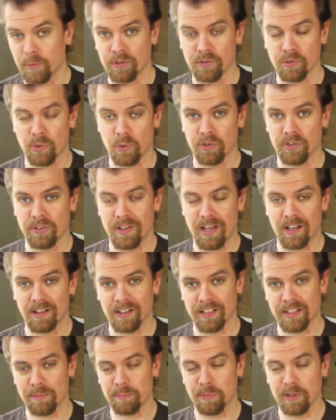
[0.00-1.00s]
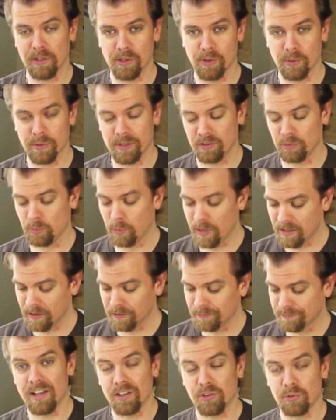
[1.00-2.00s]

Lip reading: which of course I'll link below as well.